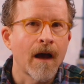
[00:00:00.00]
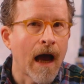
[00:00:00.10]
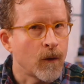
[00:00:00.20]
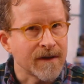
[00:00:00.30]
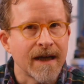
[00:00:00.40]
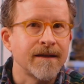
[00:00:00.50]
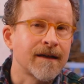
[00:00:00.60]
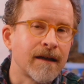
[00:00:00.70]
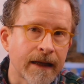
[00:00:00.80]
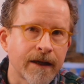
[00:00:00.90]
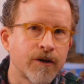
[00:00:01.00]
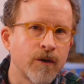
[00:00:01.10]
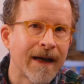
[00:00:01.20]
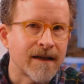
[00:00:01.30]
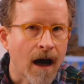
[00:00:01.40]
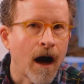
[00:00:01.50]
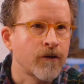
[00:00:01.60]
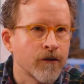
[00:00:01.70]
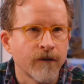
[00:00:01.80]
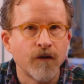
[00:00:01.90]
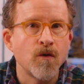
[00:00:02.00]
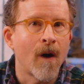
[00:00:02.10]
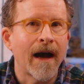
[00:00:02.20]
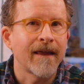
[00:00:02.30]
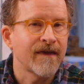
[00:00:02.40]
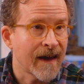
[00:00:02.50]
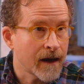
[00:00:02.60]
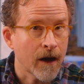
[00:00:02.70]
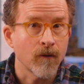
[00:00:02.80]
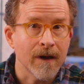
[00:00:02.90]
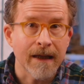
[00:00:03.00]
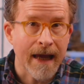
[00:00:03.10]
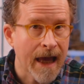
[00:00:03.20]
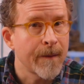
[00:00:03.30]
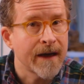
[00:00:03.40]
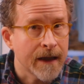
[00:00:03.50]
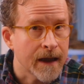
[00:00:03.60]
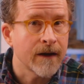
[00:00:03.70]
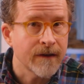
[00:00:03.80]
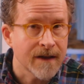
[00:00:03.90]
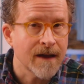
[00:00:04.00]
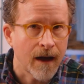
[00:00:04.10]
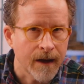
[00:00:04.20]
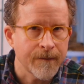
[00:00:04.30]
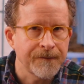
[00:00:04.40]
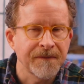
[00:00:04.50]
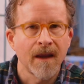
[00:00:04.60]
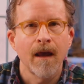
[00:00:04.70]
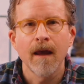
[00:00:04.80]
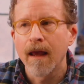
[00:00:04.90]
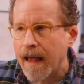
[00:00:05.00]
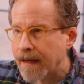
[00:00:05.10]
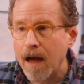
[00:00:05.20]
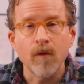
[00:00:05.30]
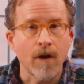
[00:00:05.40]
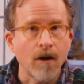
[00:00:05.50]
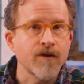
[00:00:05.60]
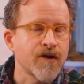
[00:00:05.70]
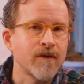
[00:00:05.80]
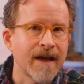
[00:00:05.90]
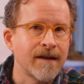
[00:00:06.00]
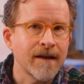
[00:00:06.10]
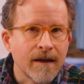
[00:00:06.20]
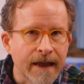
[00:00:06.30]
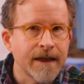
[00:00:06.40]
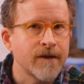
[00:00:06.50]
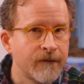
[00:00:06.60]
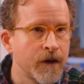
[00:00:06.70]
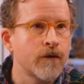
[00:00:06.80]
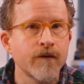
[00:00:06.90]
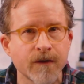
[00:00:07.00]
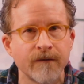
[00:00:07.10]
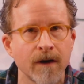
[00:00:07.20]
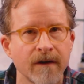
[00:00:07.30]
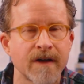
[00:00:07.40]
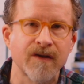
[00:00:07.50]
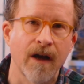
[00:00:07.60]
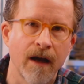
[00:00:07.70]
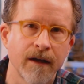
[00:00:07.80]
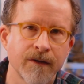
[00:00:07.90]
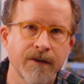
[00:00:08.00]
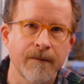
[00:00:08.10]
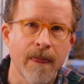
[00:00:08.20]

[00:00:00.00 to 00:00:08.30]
I will tend to cling to a doctrine of who I think I really am at any given time. And I will also tend to cling to views of various kinds.